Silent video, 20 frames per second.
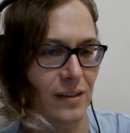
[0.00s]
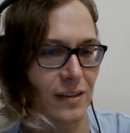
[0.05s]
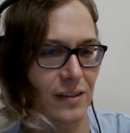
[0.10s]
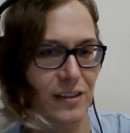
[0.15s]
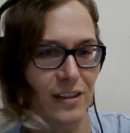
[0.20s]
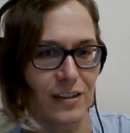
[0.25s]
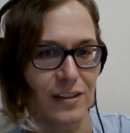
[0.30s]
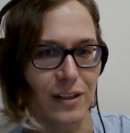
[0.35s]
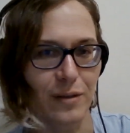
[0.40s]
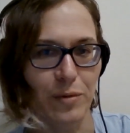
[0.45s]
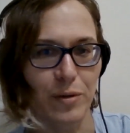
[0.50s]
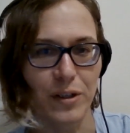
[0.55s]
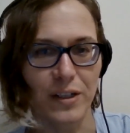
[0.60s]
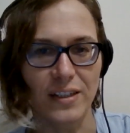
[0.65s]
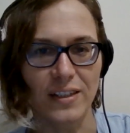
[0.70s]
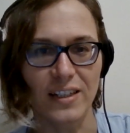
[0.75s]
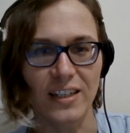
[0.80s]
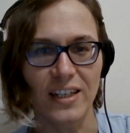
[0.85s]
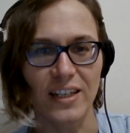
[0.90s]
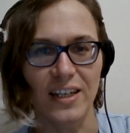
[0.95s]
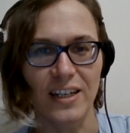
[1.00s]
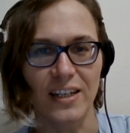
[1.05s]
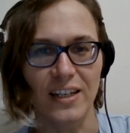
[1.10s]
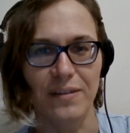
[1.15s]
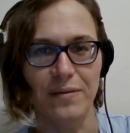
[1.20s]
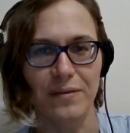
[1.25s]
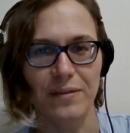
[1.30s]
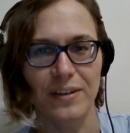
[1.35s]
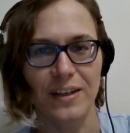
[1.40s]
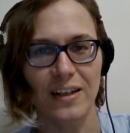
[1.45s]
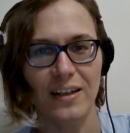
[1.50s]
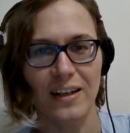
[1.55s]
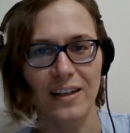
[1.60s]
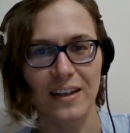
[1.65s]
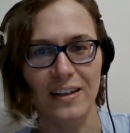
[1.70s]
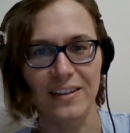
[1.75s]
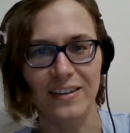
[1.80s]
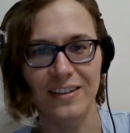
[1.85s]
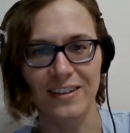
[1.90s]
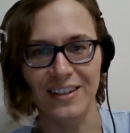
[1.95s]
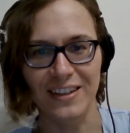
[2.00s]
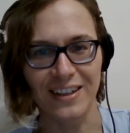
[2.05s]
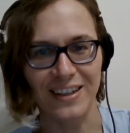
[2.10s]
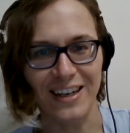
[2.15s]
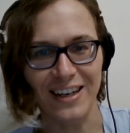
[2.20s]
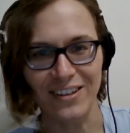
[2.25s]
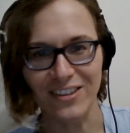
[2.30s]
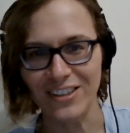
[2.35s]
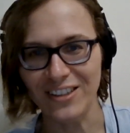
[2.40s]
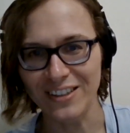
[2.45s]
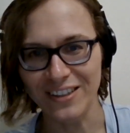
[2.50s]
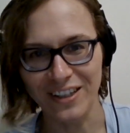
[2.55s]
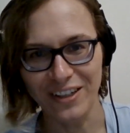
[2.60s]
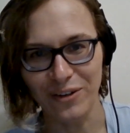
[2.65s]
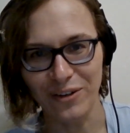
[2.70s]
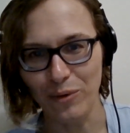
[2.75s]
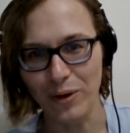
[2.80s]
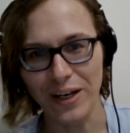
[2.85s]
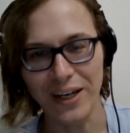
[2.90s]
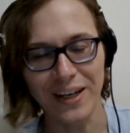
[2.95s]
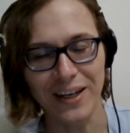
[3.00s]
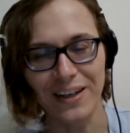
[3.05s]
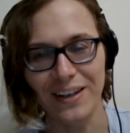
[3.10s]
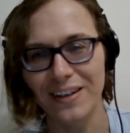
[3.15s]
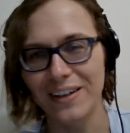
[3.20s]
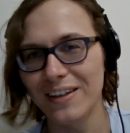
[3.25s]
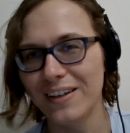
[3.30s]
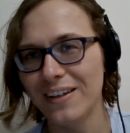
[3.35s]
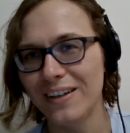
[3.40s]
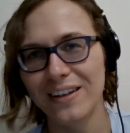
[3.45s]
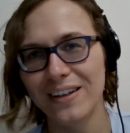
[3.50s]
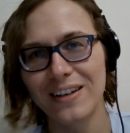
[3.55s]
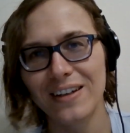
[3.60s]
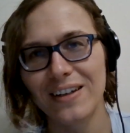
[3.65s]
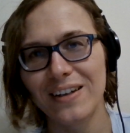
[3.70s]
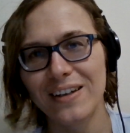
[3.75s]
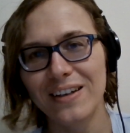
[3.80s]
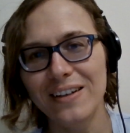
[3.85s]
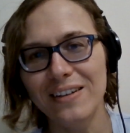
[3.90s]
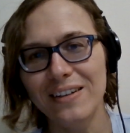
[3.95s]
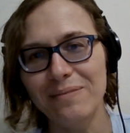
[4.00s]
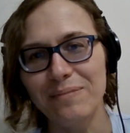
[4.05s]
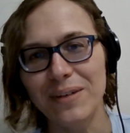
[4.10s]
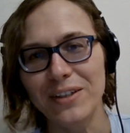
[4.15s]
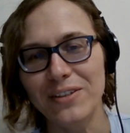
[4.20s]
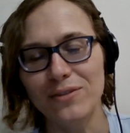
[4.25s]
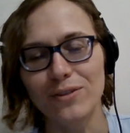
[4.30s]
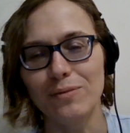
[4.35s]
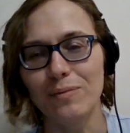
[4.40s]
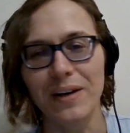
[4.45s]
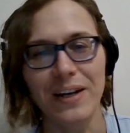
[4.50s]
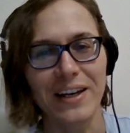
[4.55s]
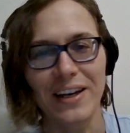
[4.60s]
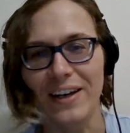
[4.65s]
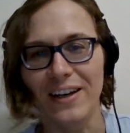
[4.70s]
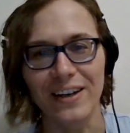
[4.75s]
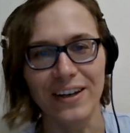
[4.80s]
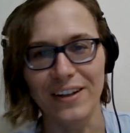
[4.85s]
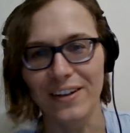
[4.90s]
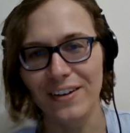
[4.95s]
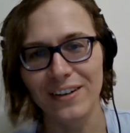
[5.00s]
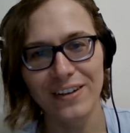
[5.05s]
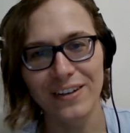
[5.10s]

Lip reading: deliberately and in a calculated way messed with my head